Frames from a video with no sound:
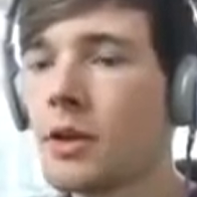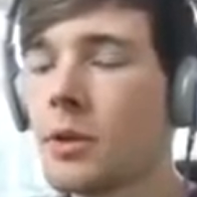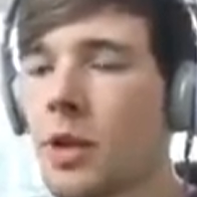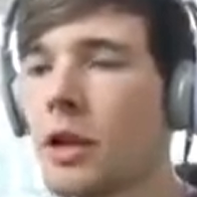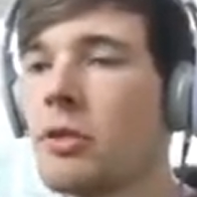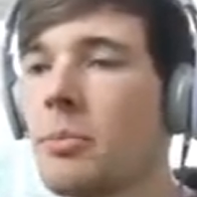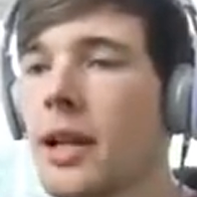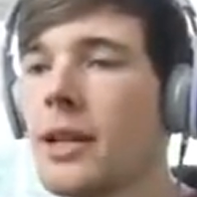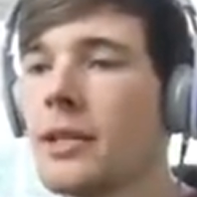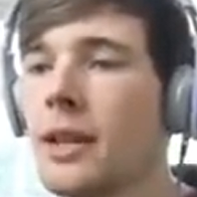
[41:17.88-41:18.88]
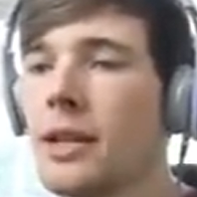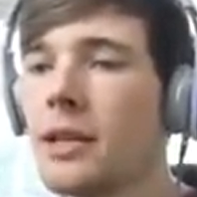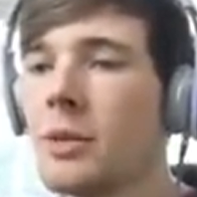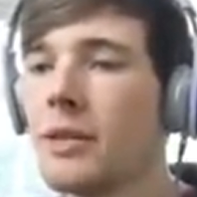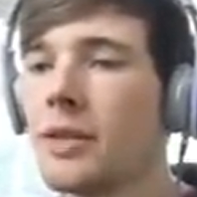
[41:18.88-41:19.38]
Because we're going to replace
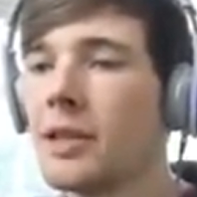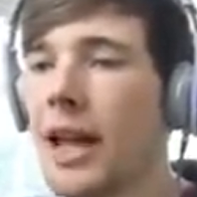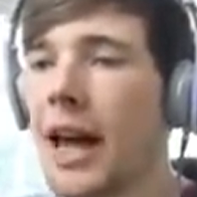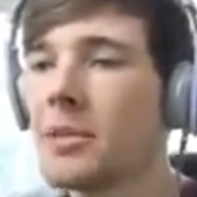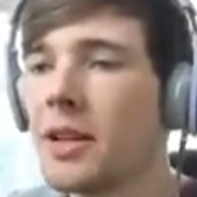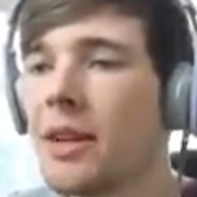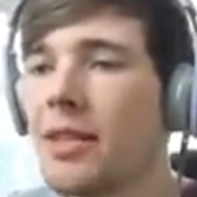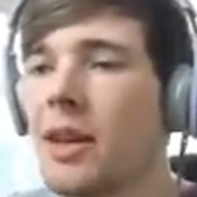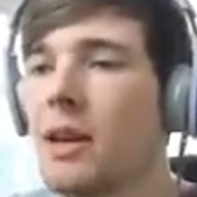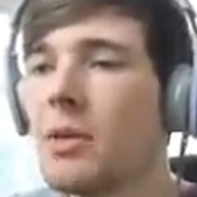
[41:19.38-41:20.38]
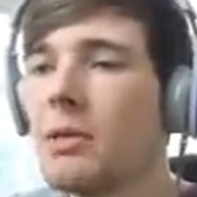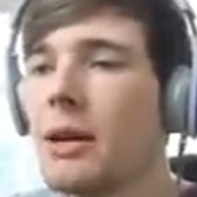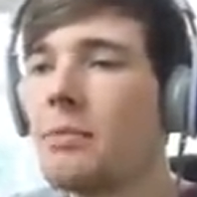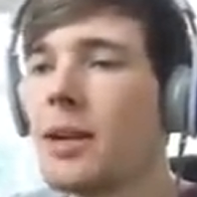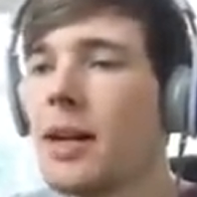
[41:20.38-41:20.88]
these with slabs. And I think we
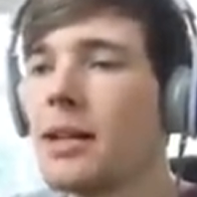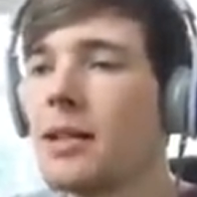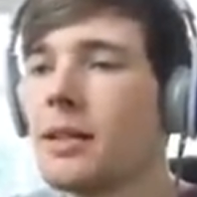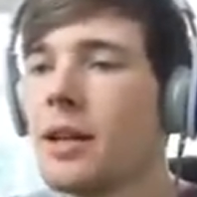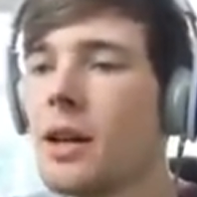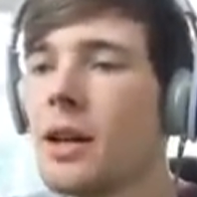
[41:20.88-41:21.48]
might place...